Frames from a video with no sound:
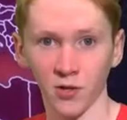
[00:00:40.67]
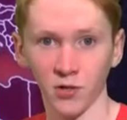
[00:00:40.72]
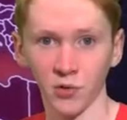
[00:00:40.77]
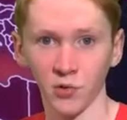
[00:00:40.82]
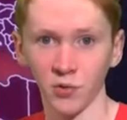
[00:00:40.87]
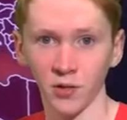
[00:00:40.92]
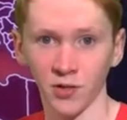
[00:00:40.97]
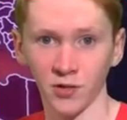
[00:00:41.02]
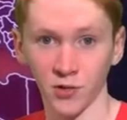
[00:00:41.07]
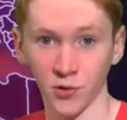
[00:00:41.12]

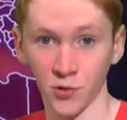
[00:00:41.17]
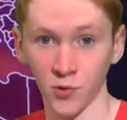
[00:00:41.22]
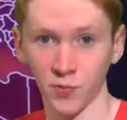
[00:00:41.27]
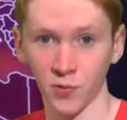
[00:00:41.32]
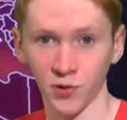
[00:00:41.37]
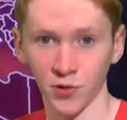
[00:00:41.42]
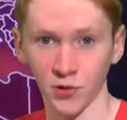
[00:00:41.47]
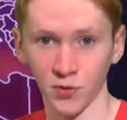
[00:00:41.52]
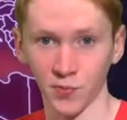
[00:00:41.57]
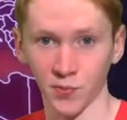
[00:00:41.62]
School gets a new
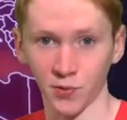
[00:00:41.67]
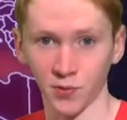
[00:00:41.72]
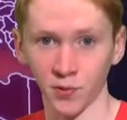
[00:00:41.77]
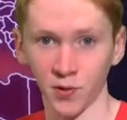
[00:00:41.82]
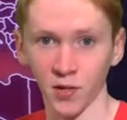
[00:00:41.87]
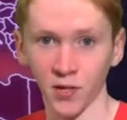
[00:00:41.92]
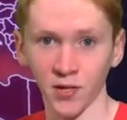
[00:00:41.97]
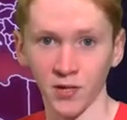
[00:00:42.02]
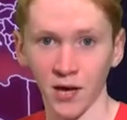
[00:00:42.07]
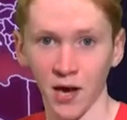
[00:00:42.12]
principal.
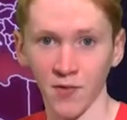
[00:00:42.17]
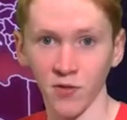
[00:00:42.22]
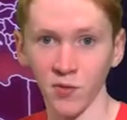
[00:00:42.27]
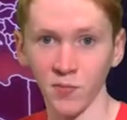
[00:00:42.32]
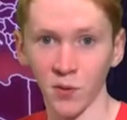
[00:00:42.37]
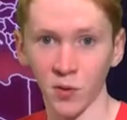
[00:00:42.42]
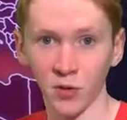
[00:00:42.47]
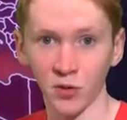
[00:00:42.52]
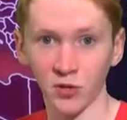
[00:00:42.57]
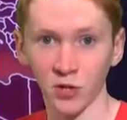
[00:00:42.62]
Kathy
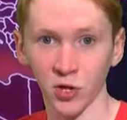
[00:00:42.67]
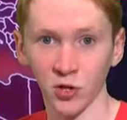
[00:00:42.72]
Bose,